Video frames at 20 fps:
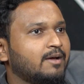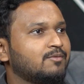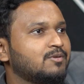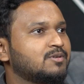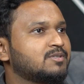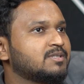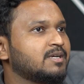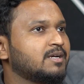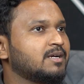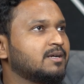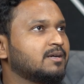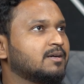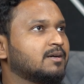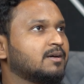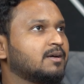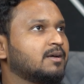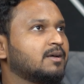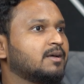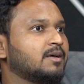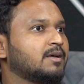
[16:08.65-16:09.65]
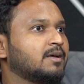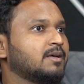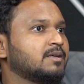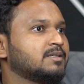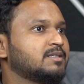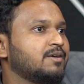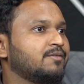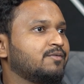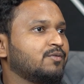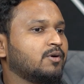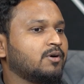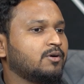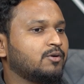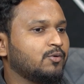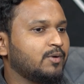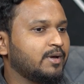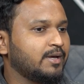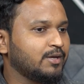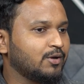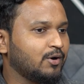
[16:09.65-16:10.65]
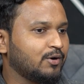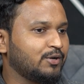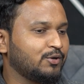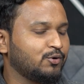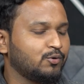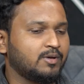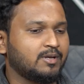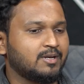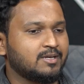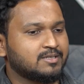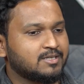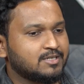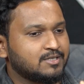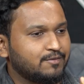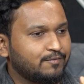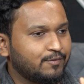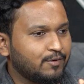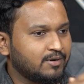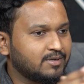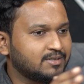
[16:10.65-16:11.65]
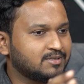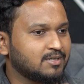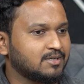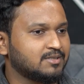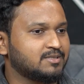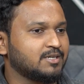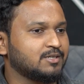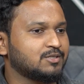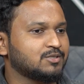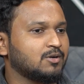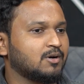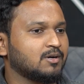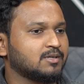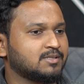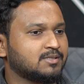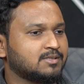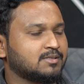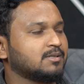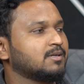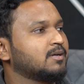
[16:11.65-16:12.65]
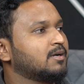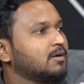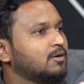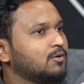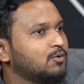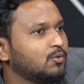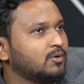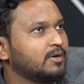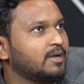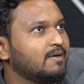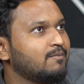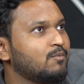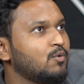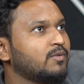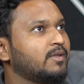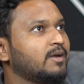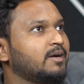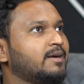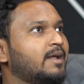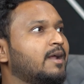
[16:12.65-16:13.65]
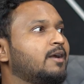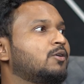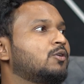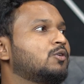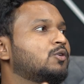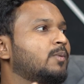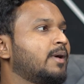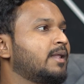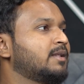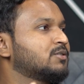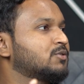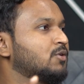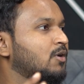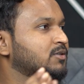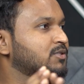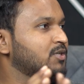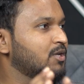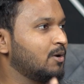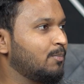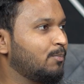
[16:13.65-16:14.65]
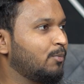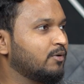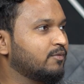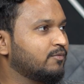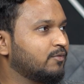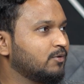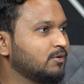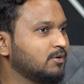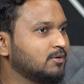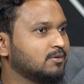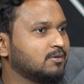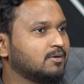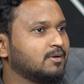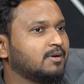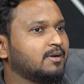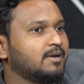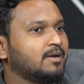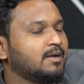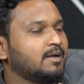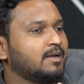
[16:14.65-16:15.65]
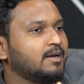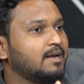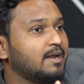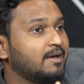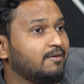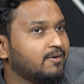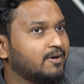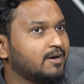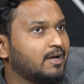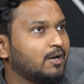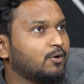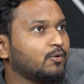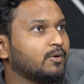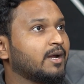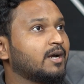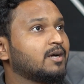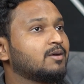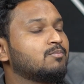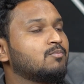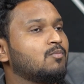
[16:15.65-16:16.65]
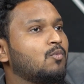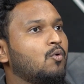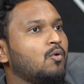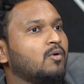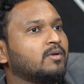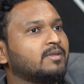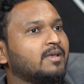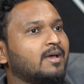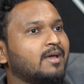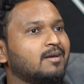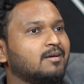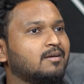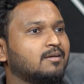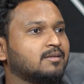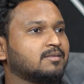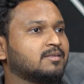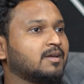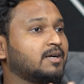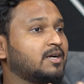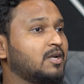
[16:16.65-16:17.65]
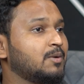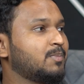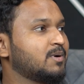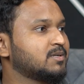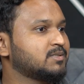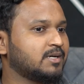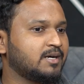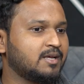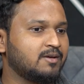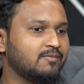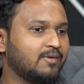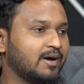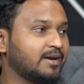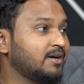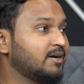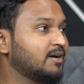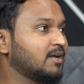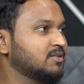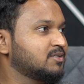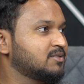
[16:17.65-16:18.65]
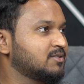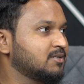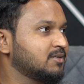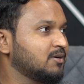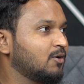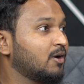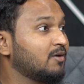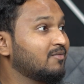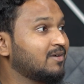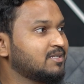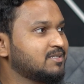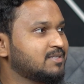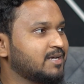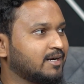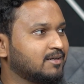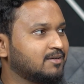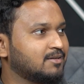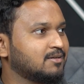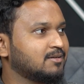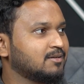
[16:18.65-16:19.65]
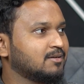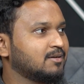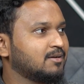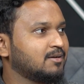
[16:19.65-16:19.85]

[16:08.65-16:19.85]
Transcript: I would say, see, if you're doing your due diligence, if you're researching stocks, don't have more than 10 to 12 stocks in a portfolio. Never allocate more than 30% in one industry or one sector.